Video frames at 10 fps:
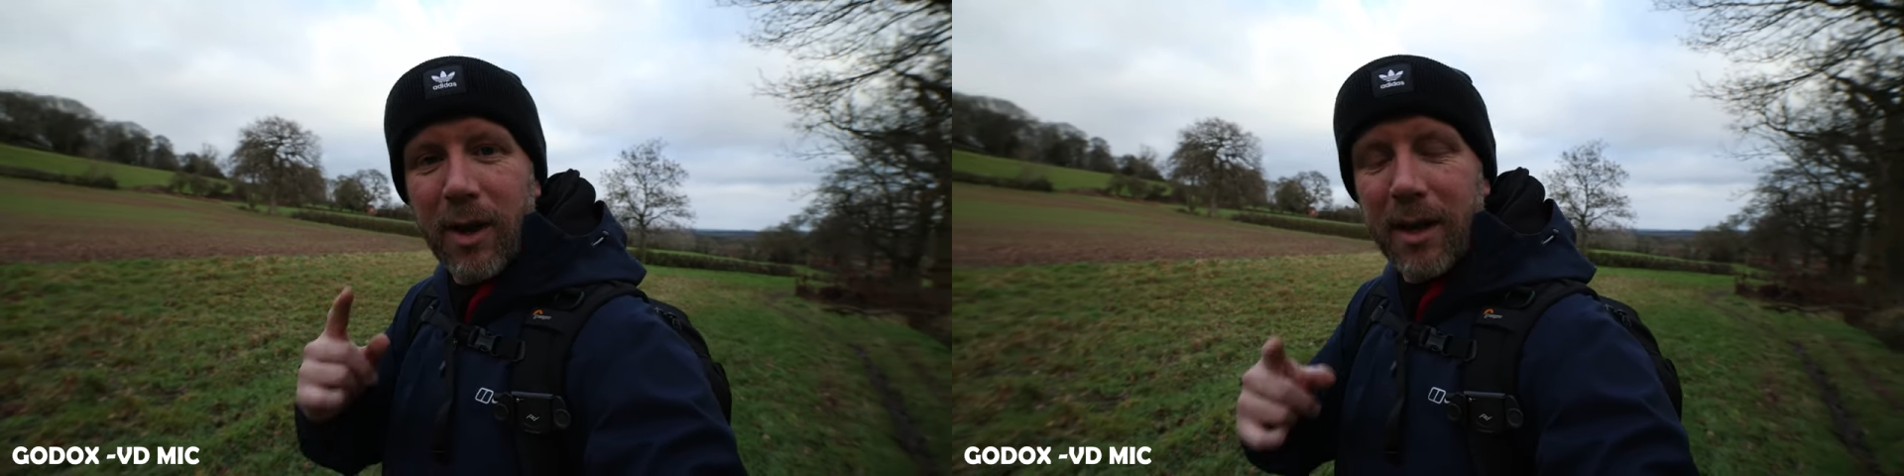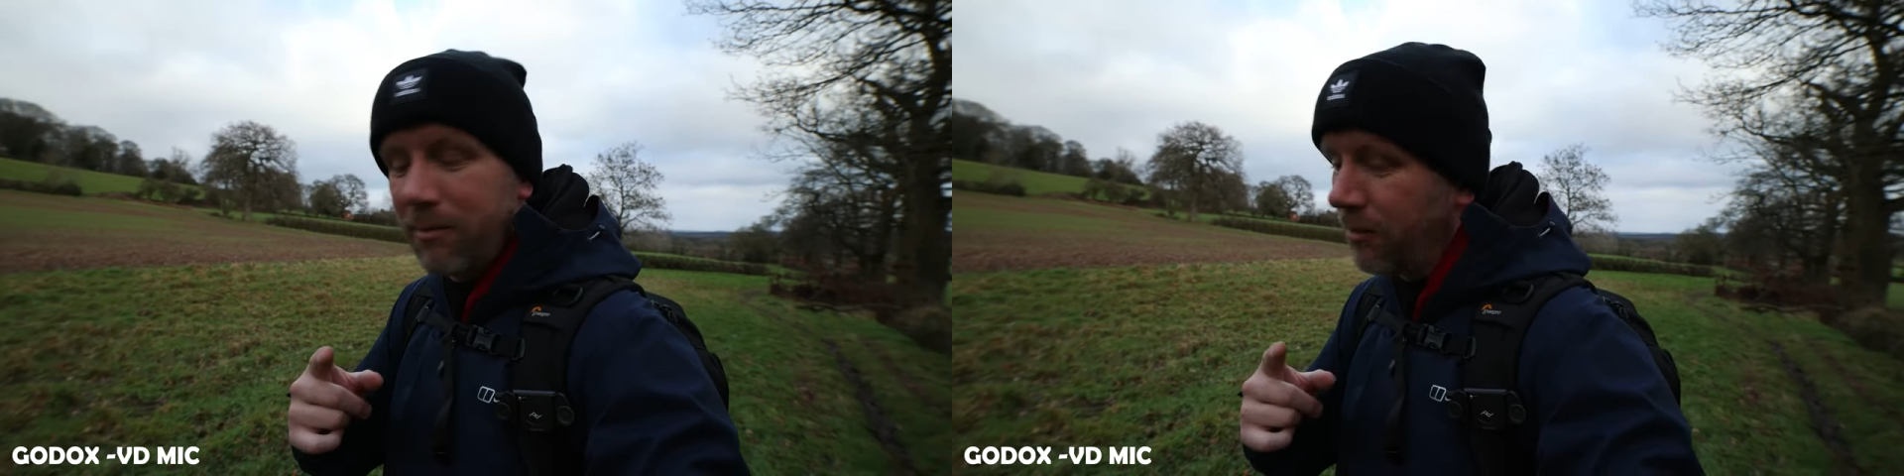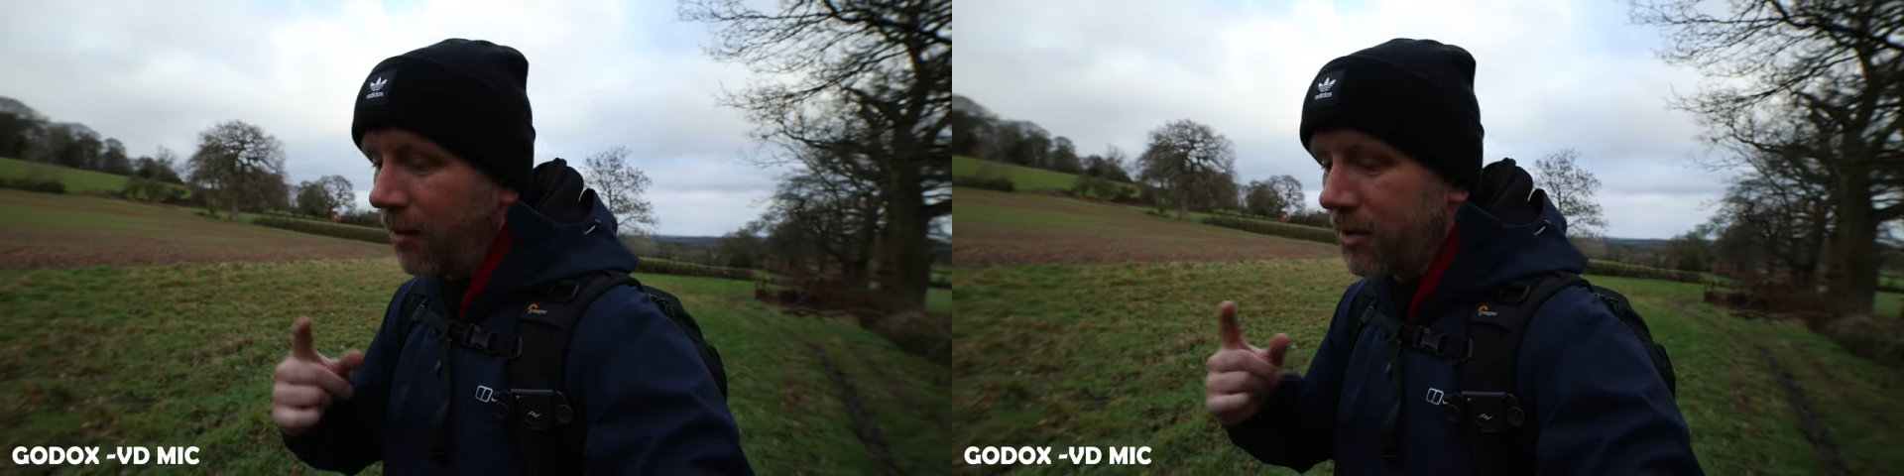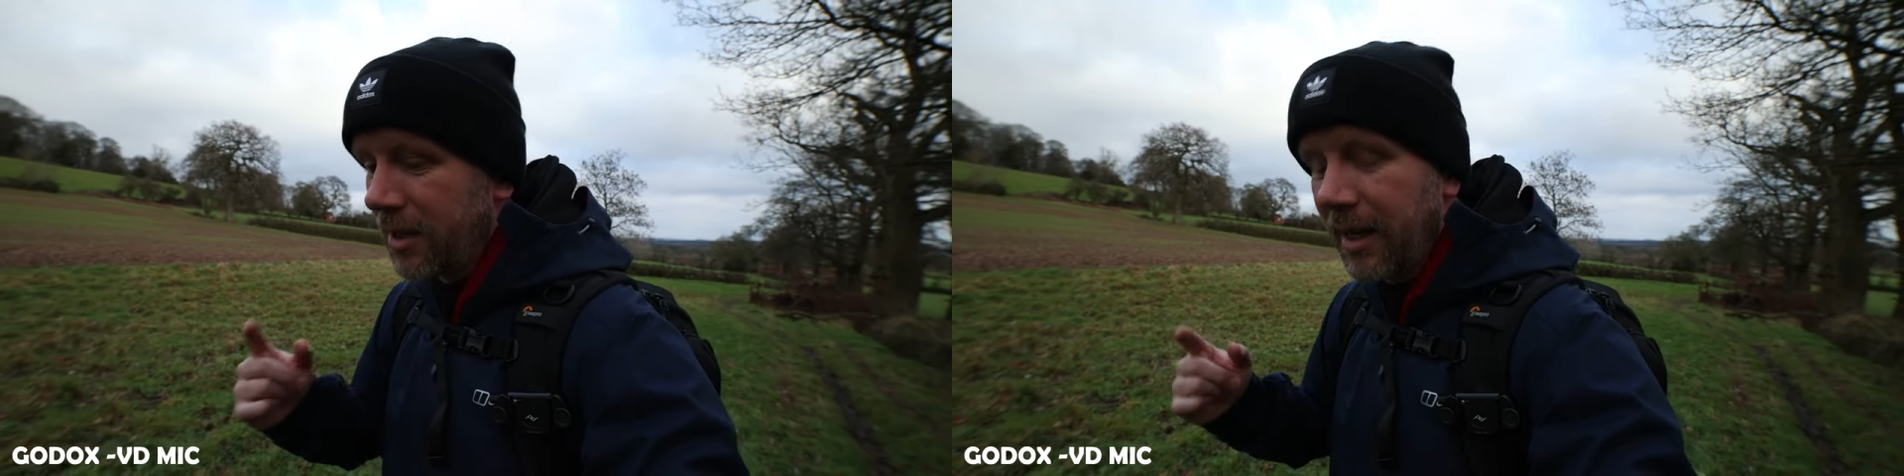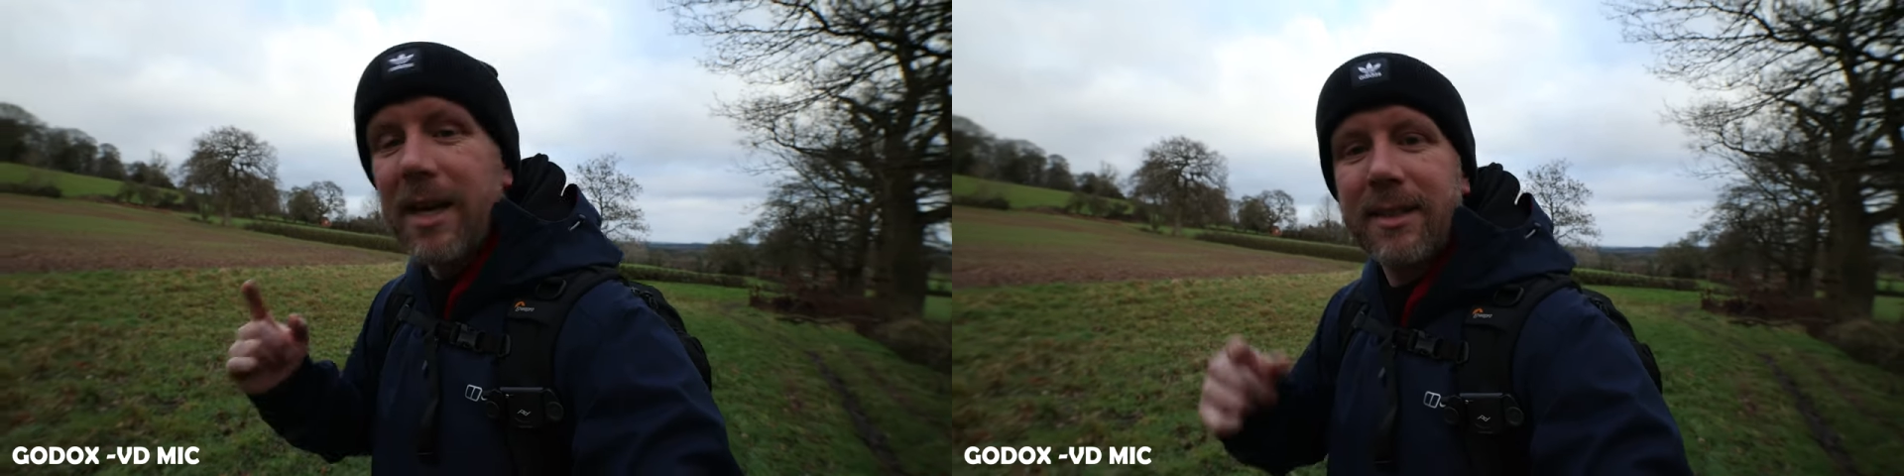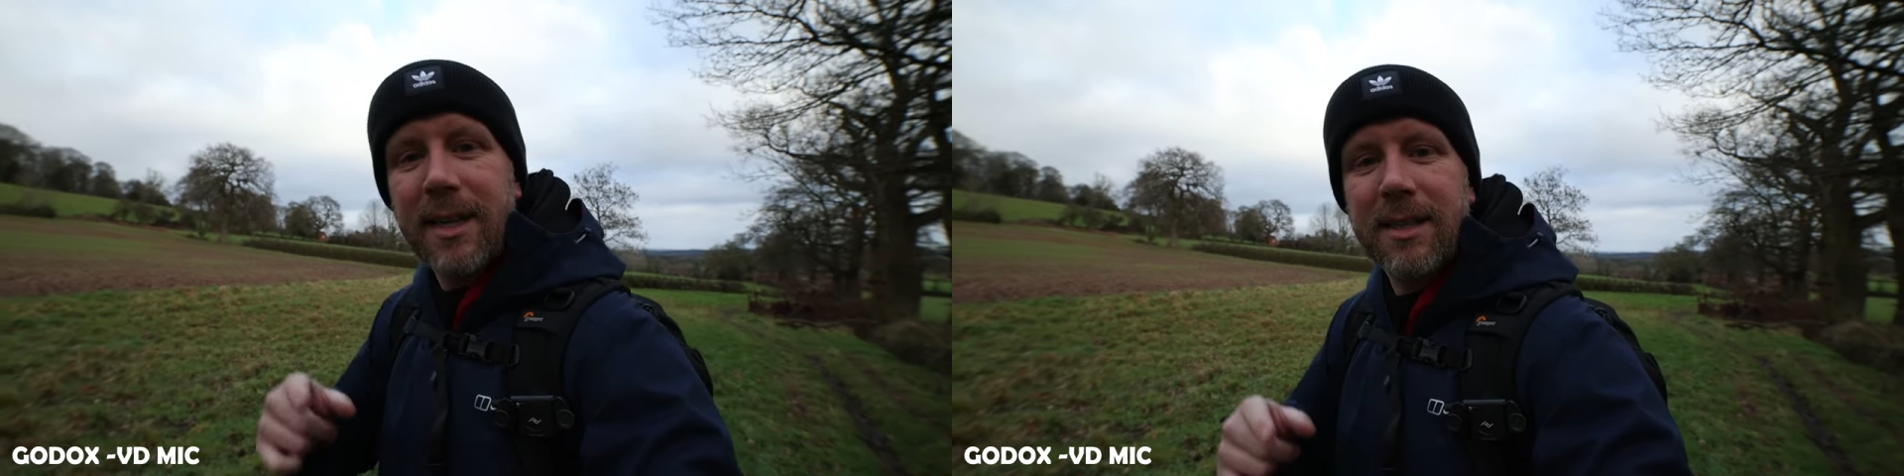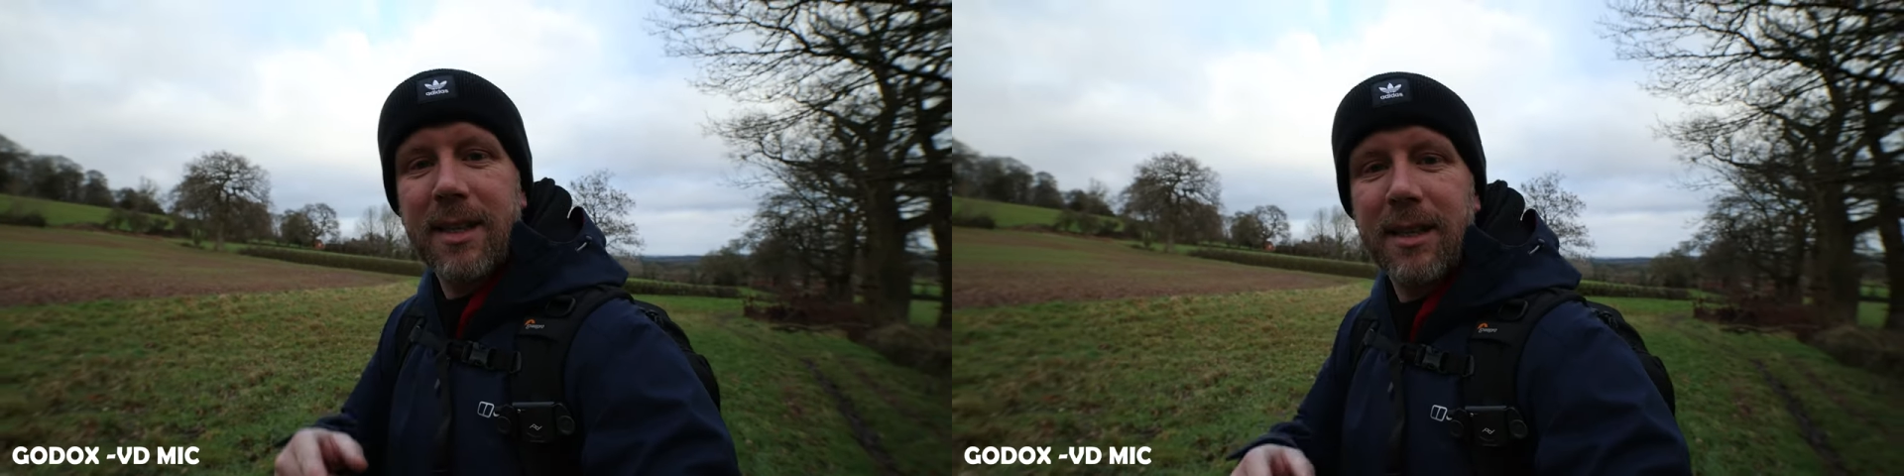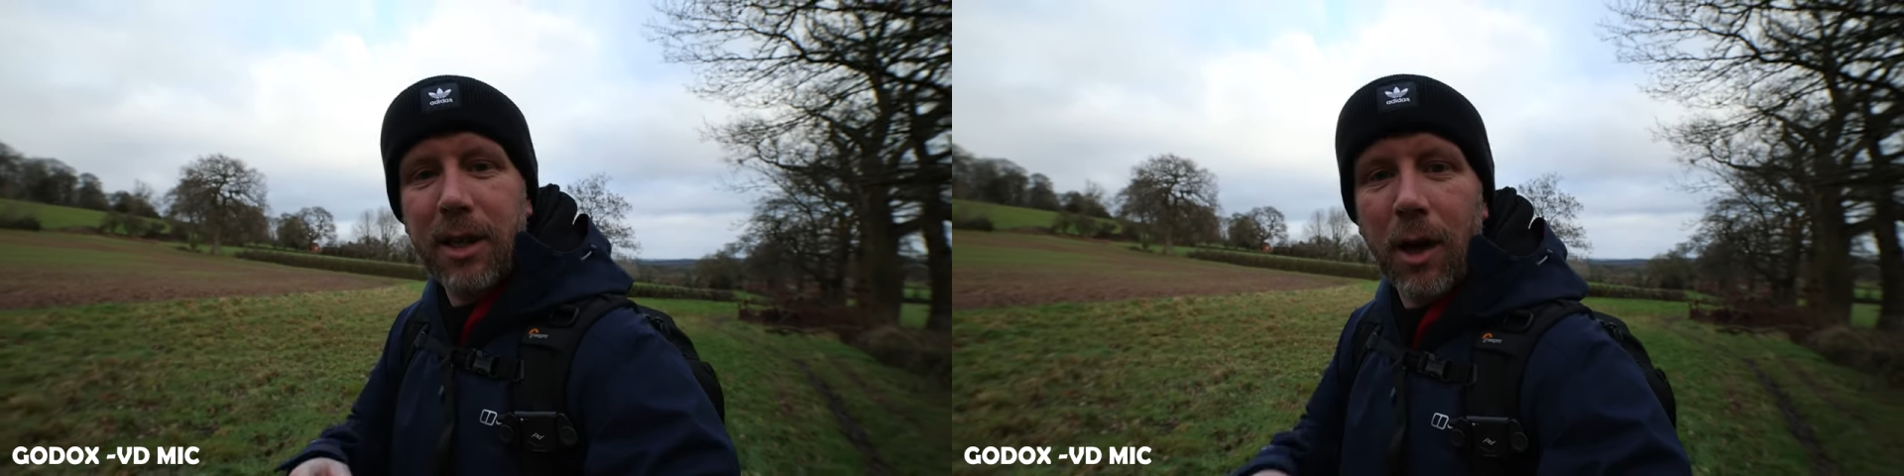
We're obviously testing the